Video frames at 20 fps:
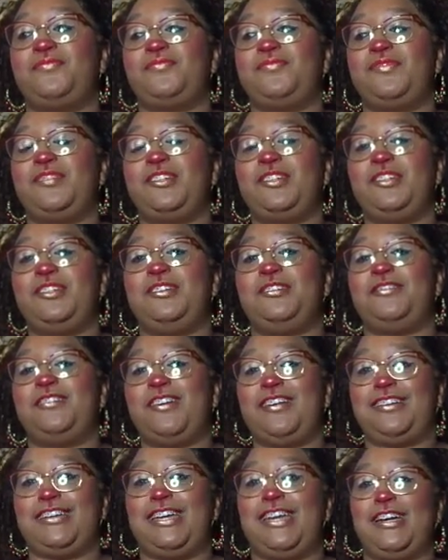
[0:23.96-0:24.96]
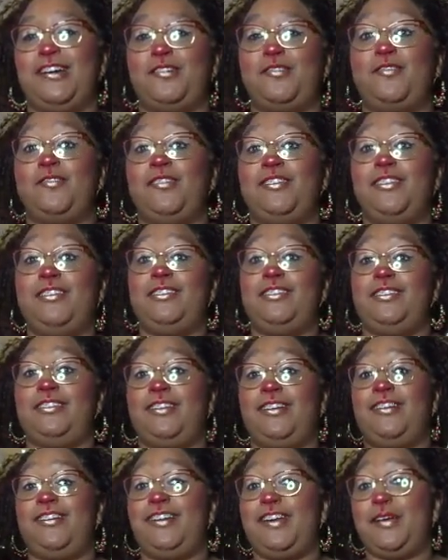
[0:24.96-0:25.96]
the Huron Carol.
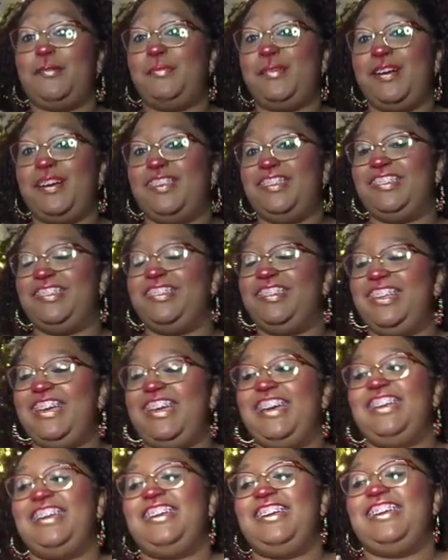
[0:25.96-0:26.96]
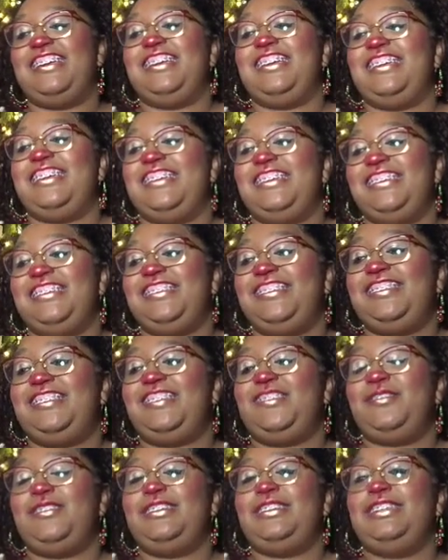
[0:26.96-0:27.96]
Sorry, I paused on that.
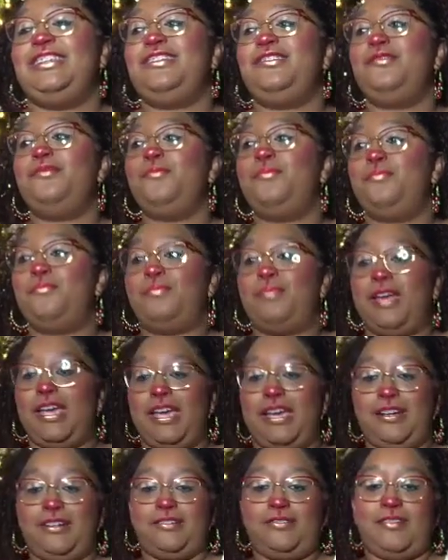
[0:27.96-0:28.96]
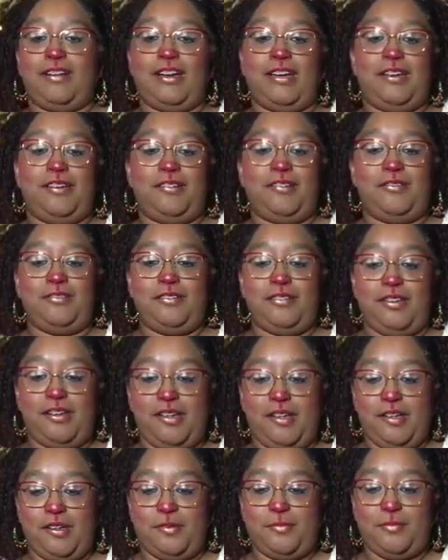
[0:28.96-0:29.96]
So a little background
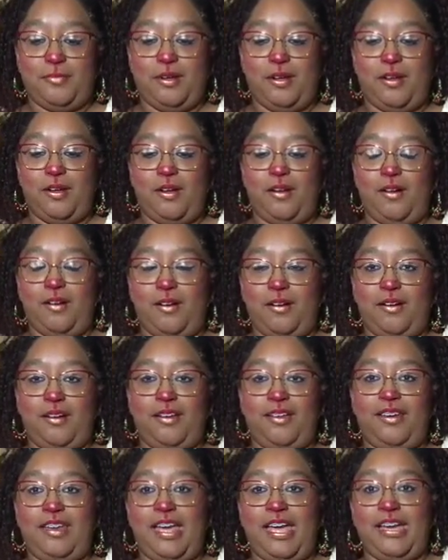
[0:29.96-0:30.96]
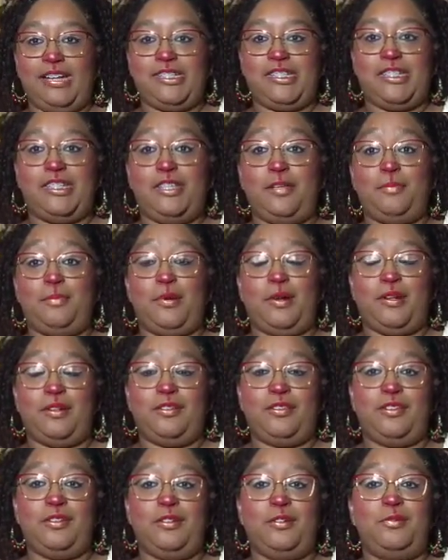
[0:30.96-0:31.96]
on actually the
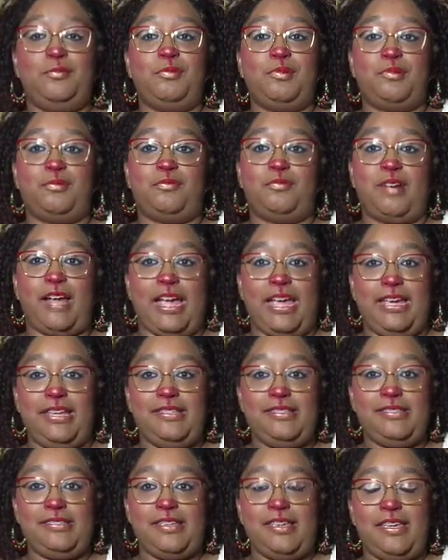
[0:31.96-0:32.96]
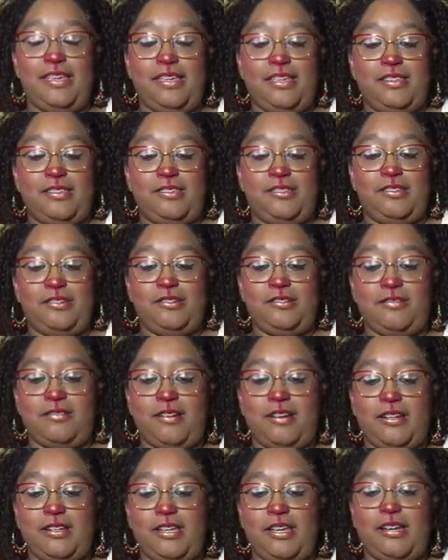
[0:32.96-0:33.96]
person who will write the
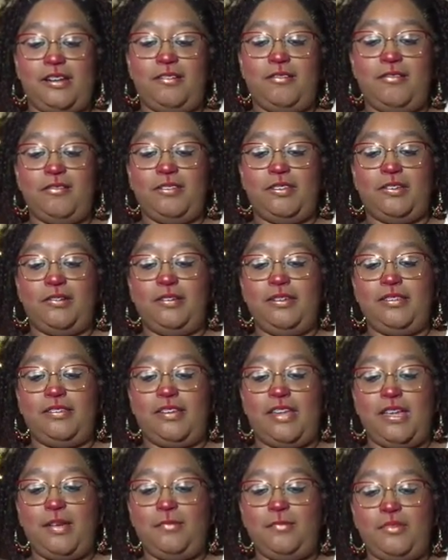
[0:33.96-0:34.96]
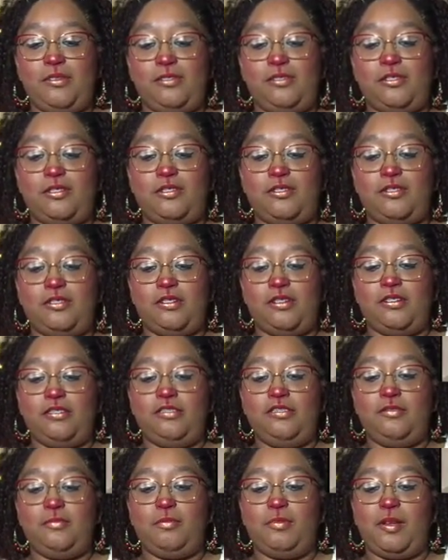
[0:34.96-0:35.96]
Huron Carol. So his name was Jean
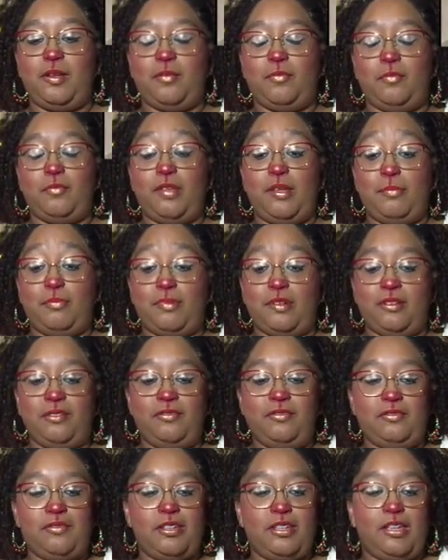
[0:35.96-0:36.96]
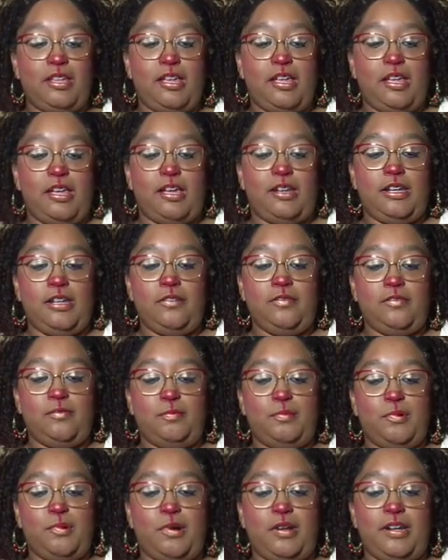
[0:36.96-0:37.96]
de Brebeuf, and he was
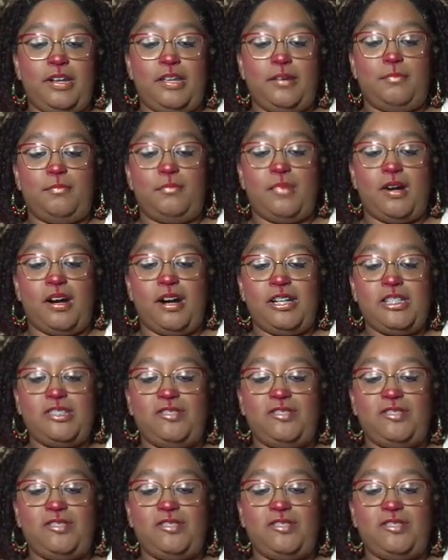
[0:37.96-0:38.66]
born in March